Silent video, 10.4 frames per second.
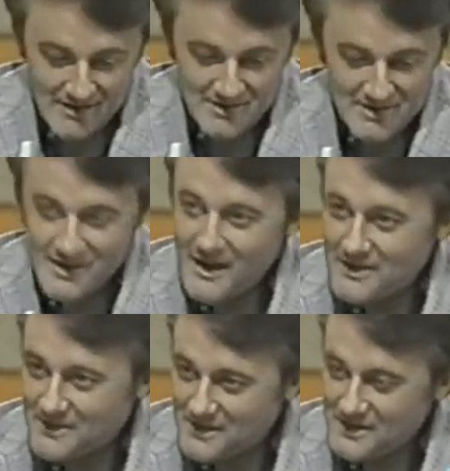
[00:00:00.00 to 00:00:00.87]
Ellen and
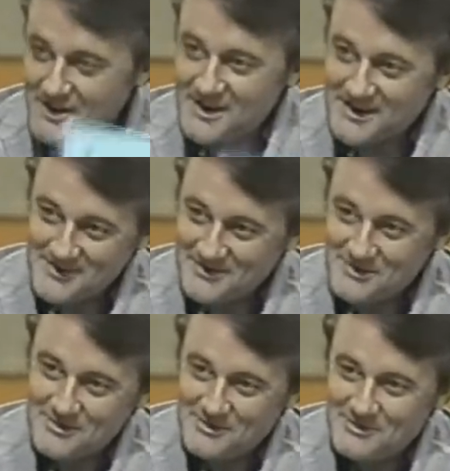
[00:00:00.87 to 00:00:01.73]
I think alike.
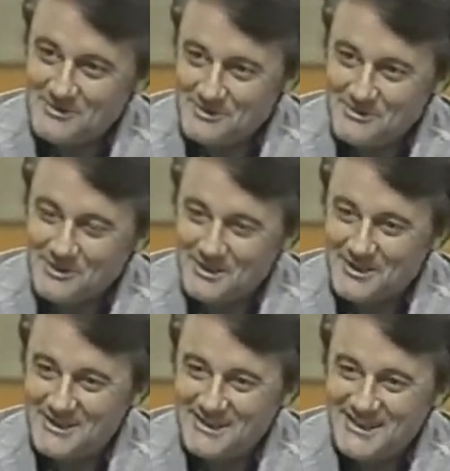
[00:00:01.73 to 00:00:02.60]

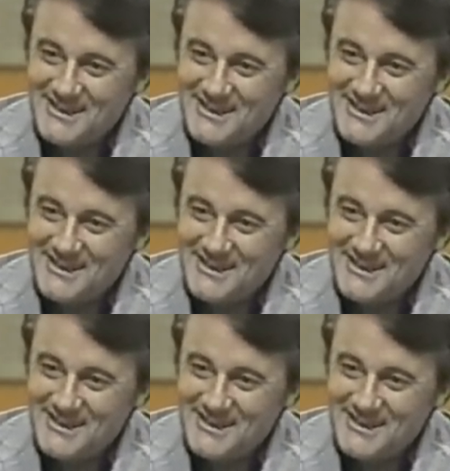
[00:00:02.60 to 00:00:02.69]
George!